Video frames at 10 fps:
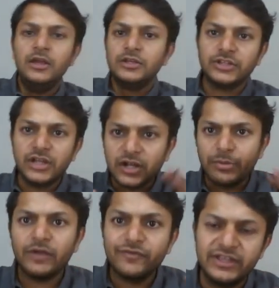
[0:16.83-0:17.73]
So there are a
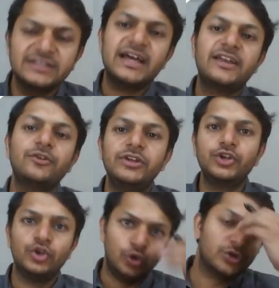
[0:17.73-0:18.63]
couple of things that you need
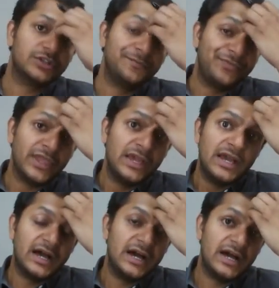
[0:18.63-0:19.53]
to note.
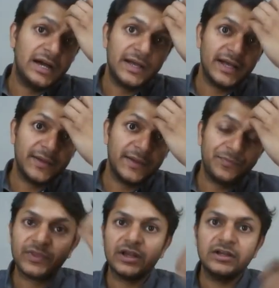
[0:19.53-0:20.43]

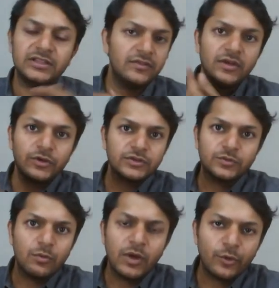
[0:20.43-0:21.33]
There was
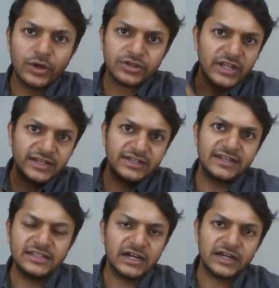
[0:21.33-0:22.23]
one question I
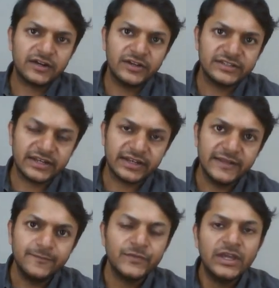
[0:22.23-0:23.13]
did
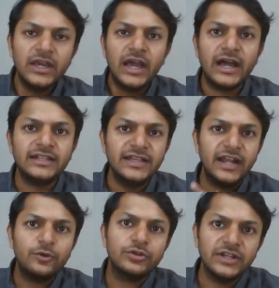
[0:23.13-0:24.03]
recently. And in
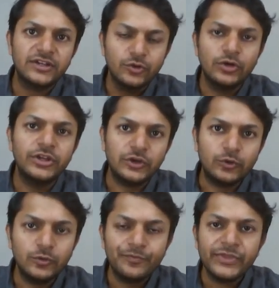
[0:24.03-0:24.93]
that question, I told
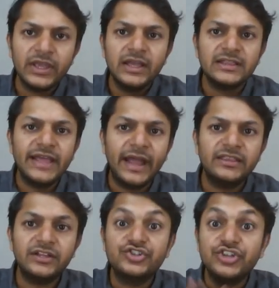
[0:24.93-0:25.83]
you that
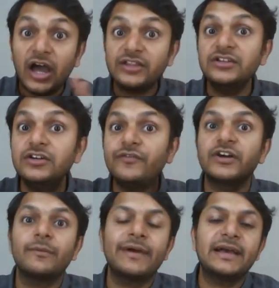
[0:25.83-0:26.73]
the charging of a
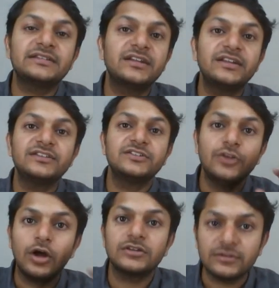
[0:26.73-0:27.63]
capacitor is
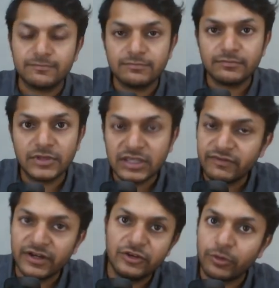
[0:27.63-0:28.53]
not
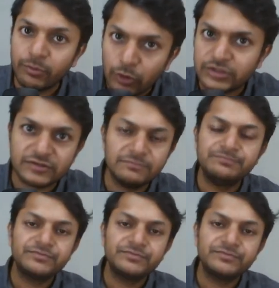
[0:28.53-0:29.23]
given in your books.